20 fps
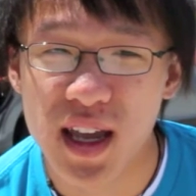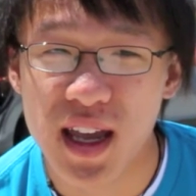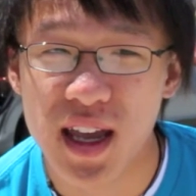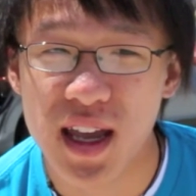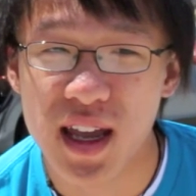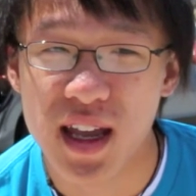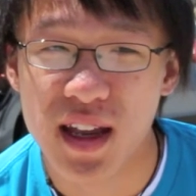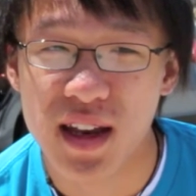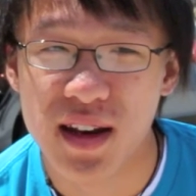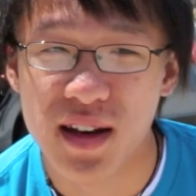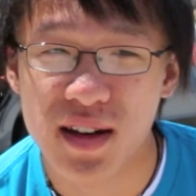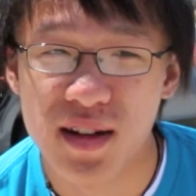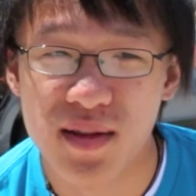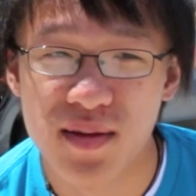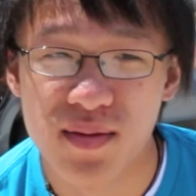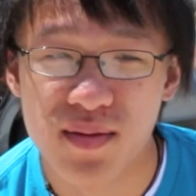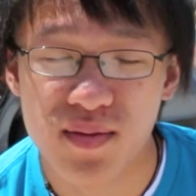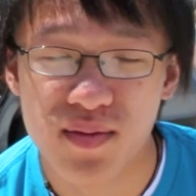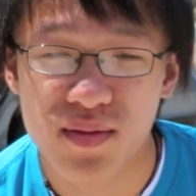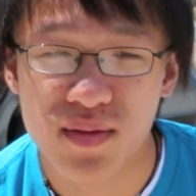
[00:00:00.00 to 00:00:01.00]
and
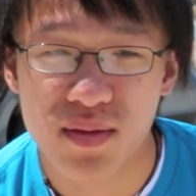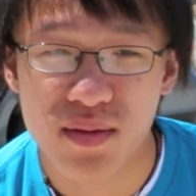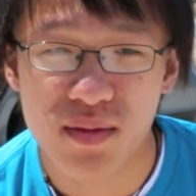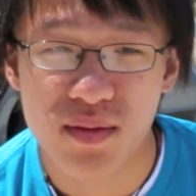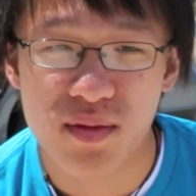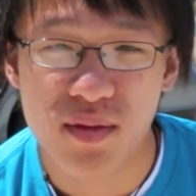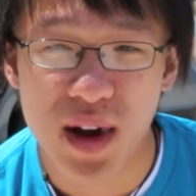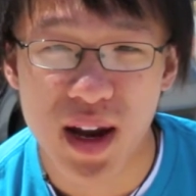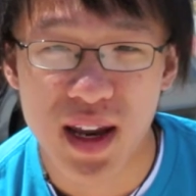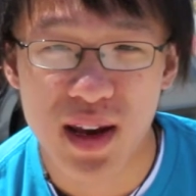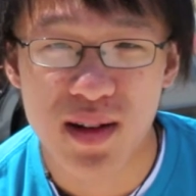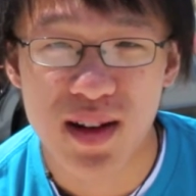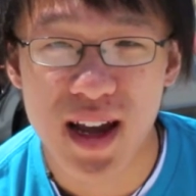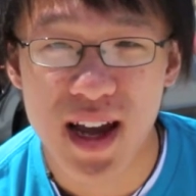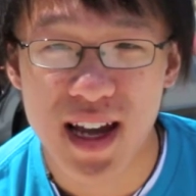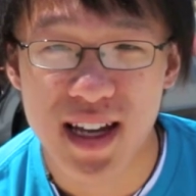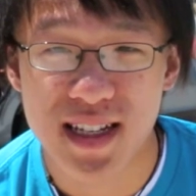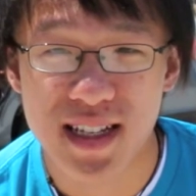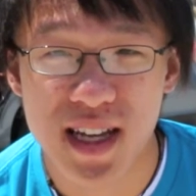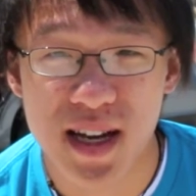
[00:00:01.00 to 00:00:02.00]
by you
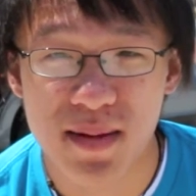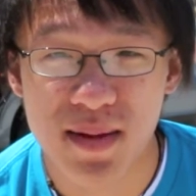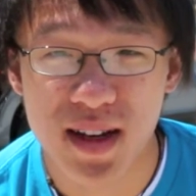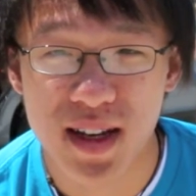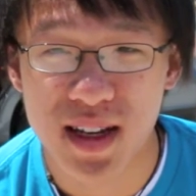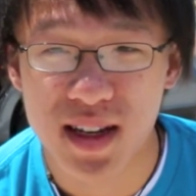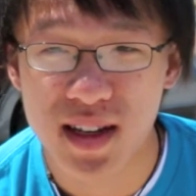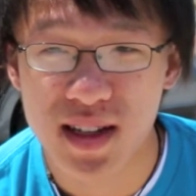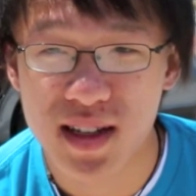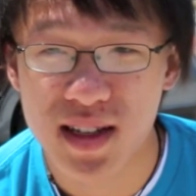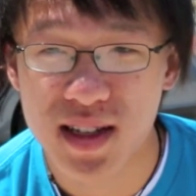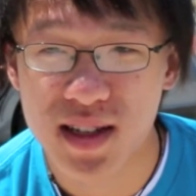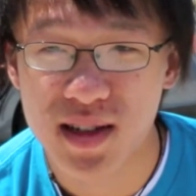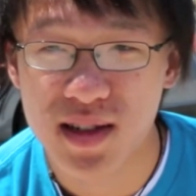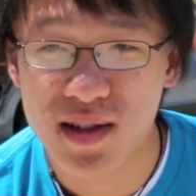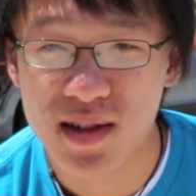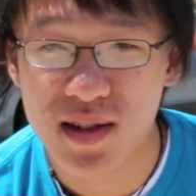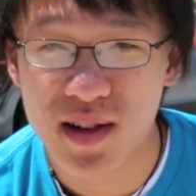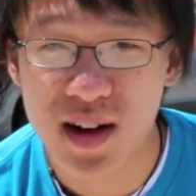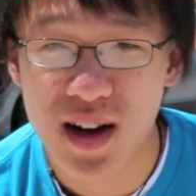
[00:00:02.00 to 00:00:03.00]
guys coming
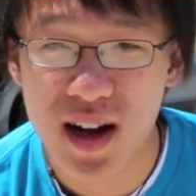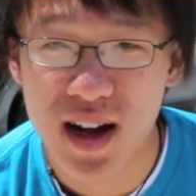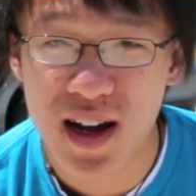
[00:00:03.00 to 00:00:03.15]
to